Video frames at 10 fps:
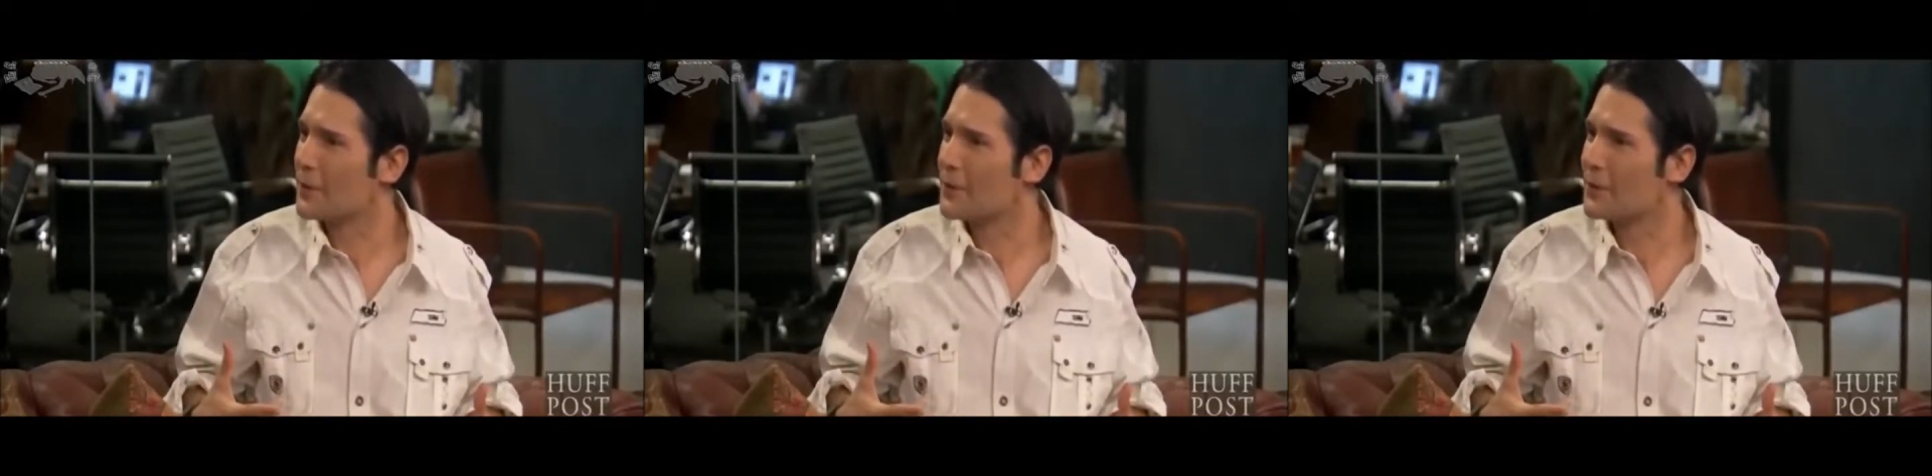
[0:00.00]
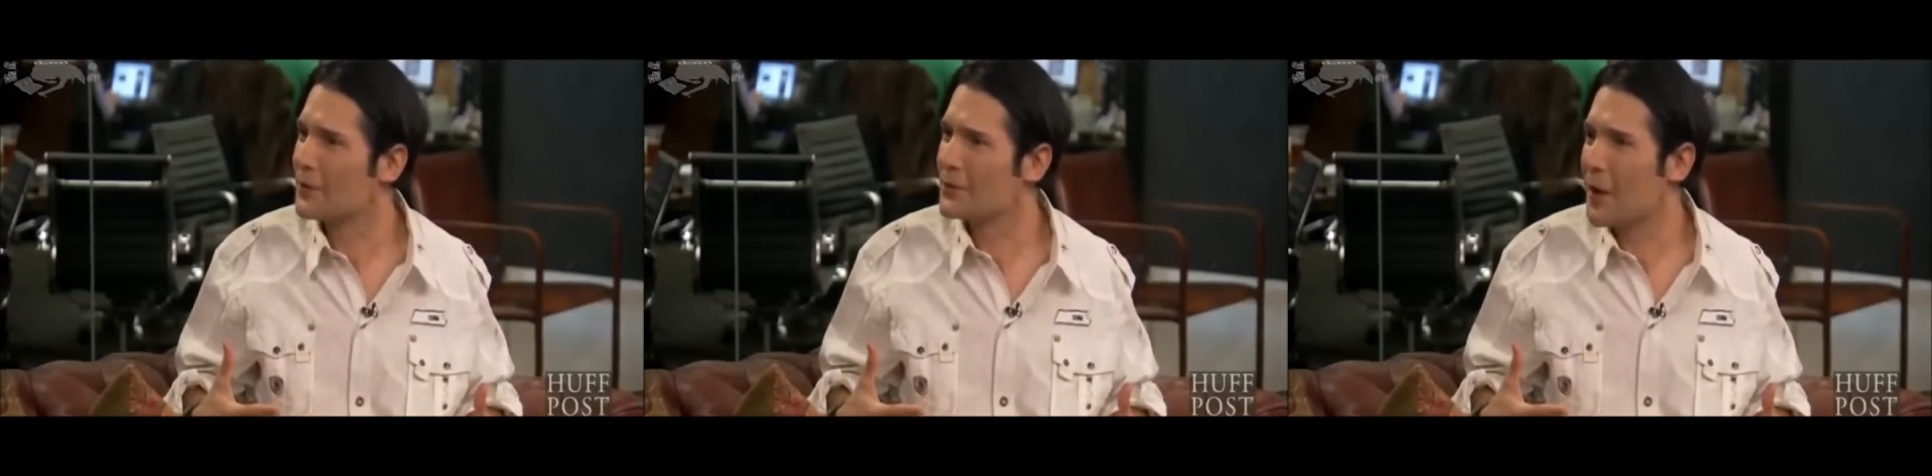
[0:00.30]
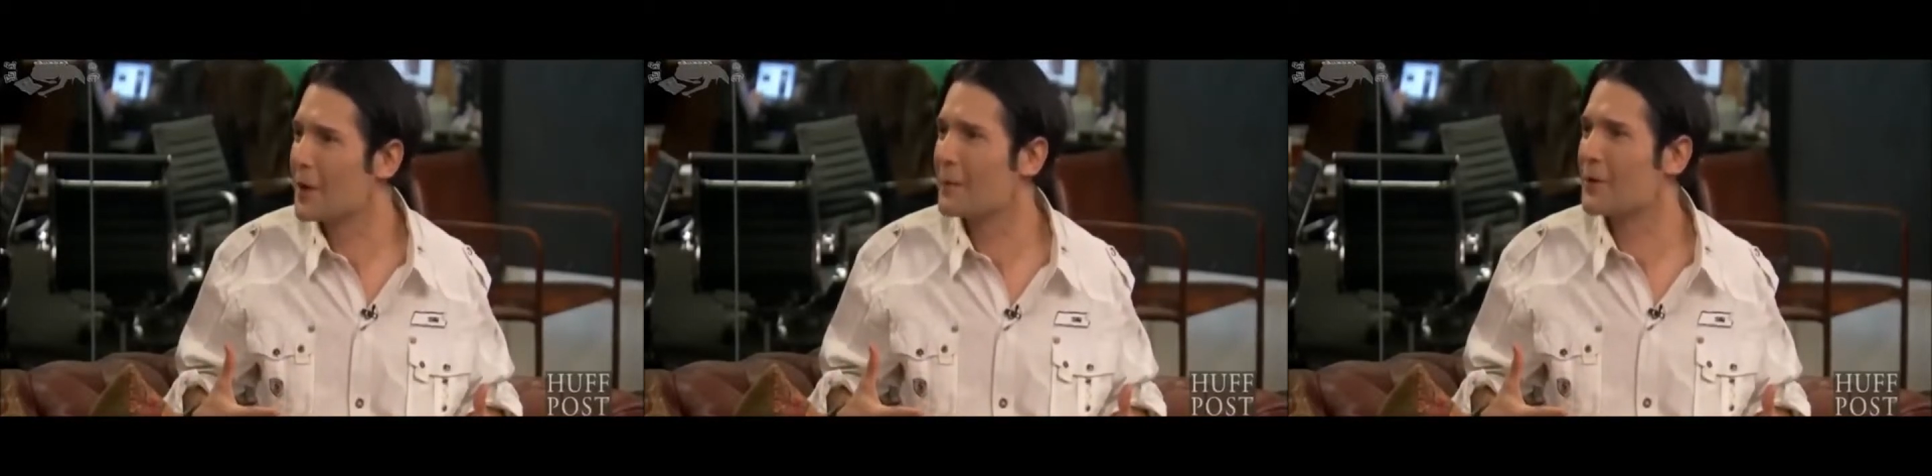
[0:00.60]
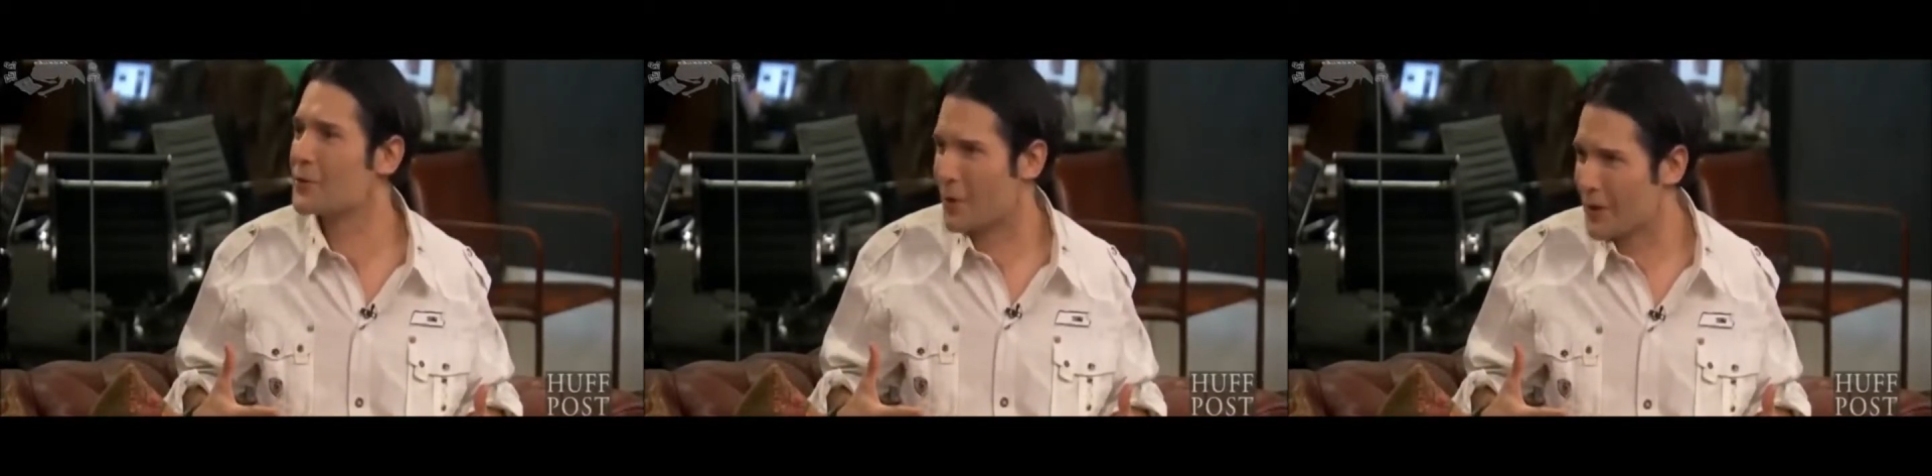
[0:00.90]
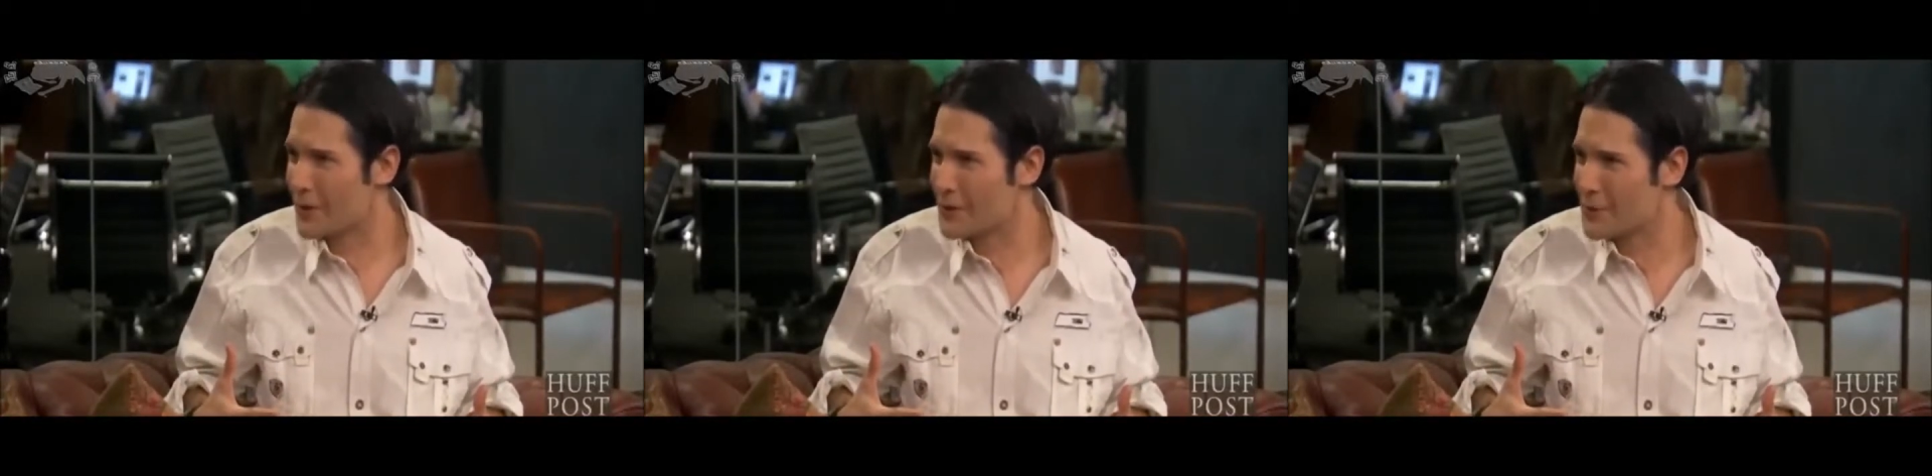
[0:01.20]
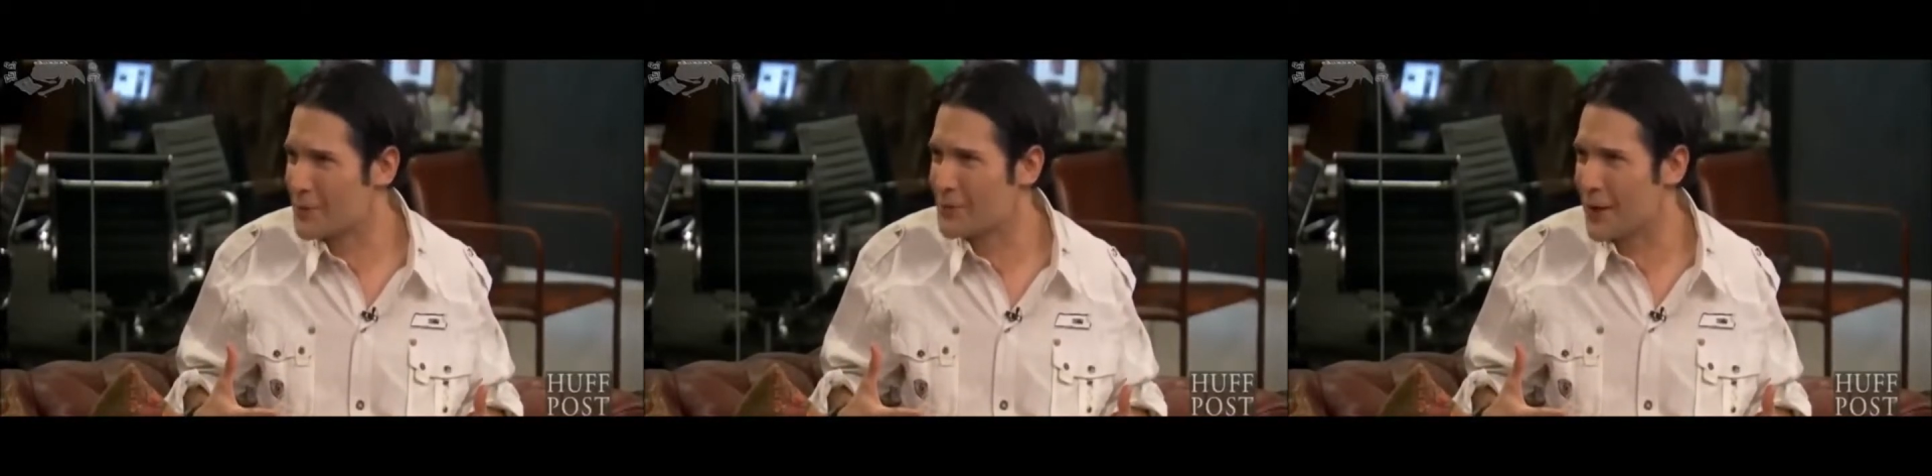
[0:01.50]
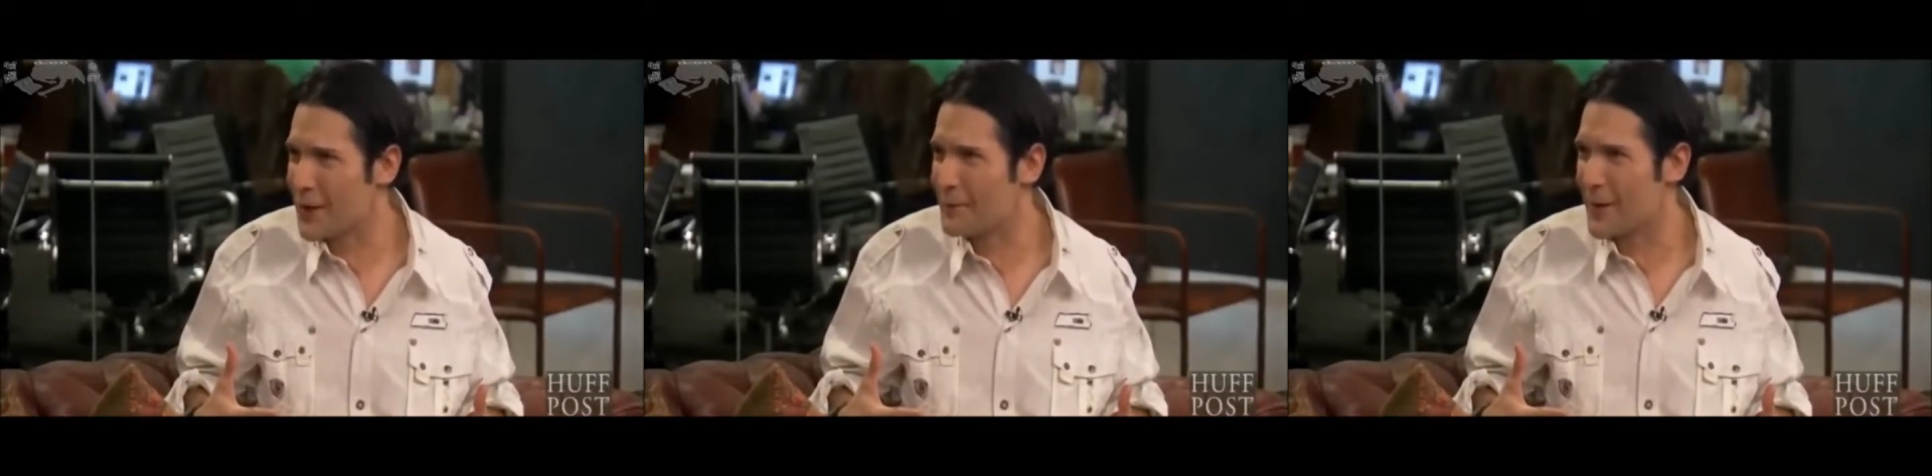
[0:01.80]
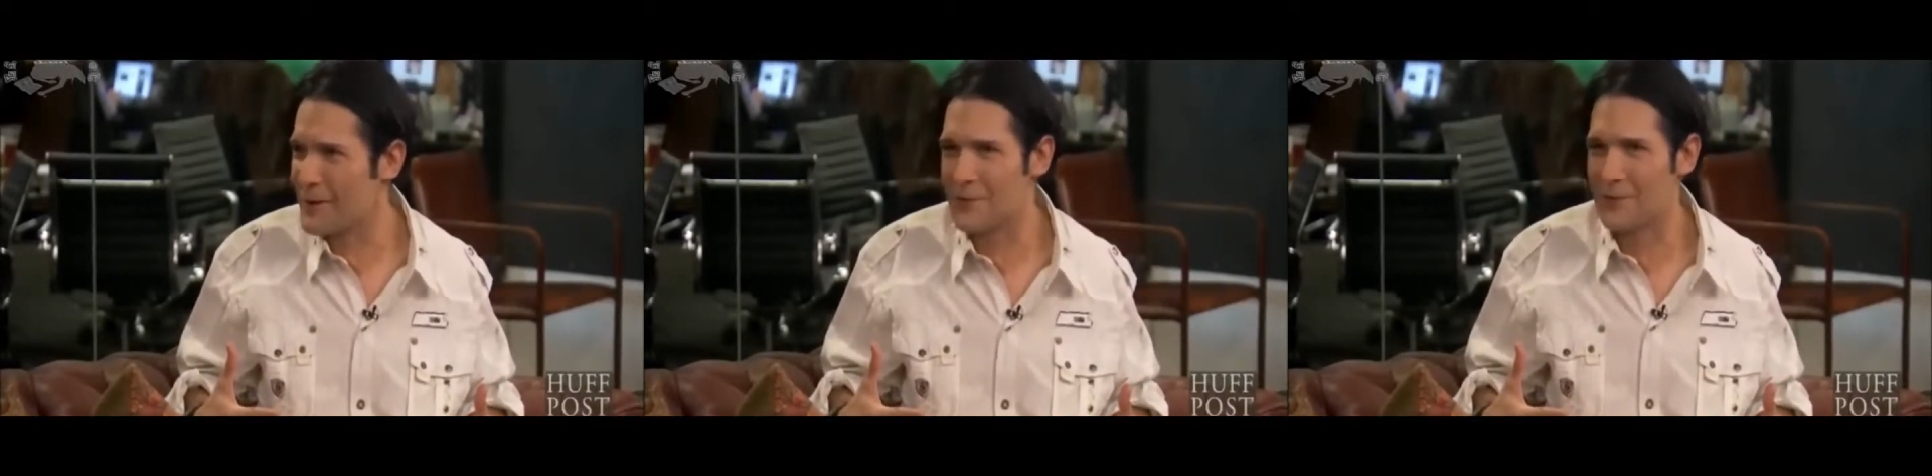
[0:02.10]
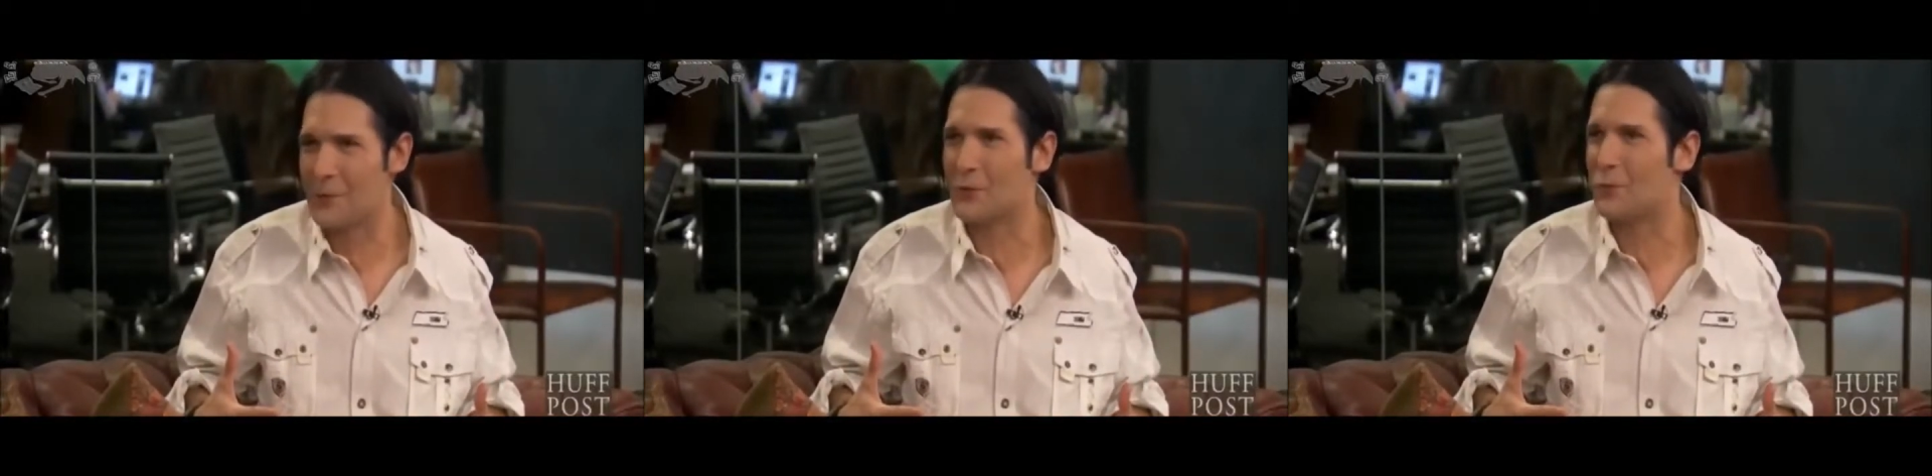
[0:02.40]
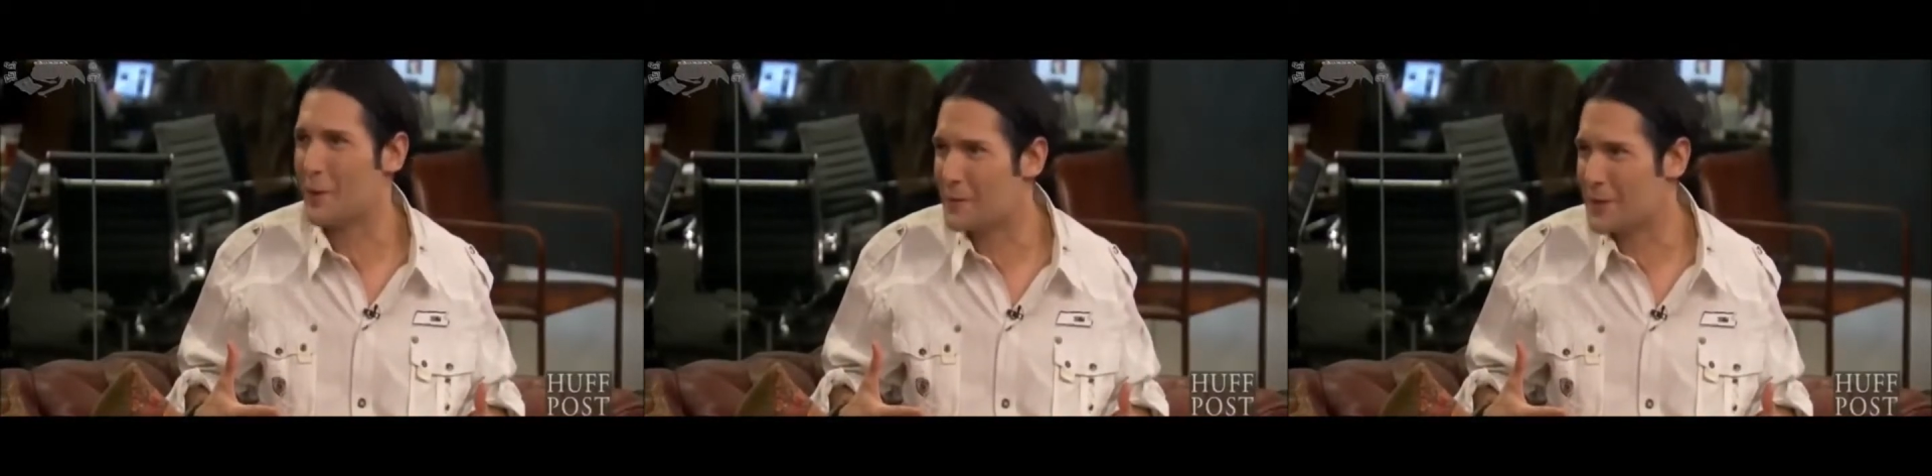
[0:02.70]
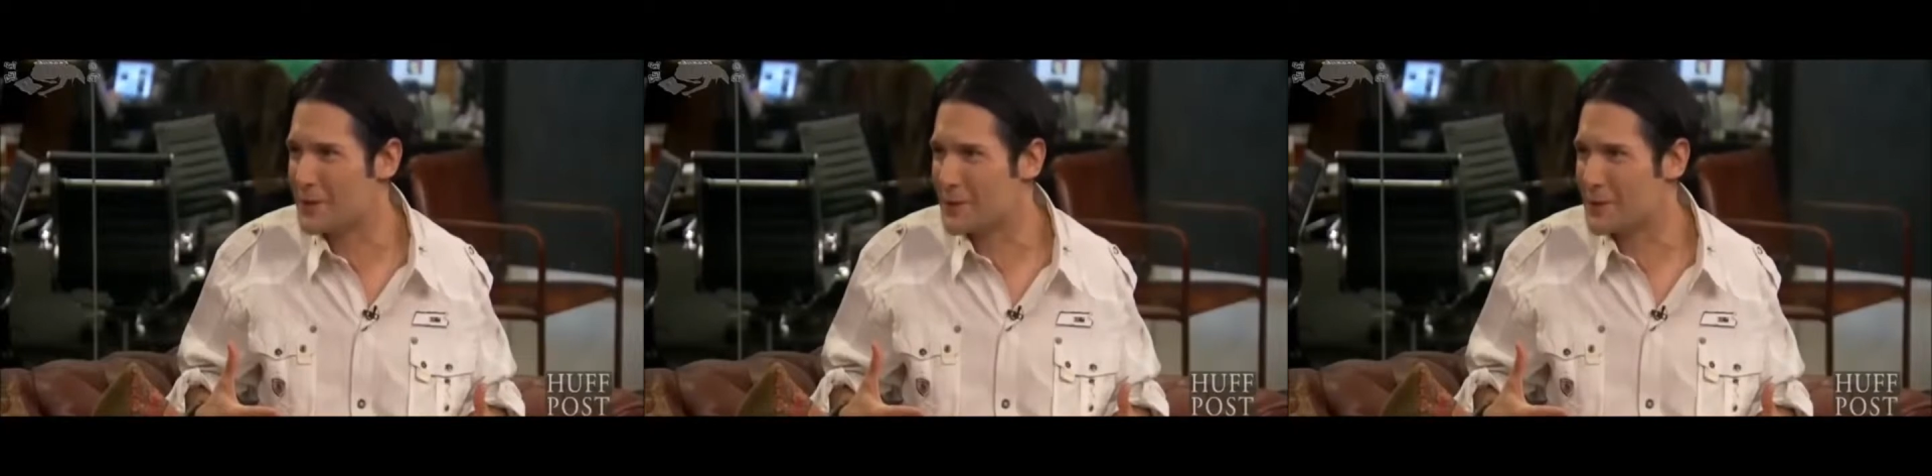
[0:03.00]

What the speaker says: You couldn't talk about drugs. You couldn't talk about nude women.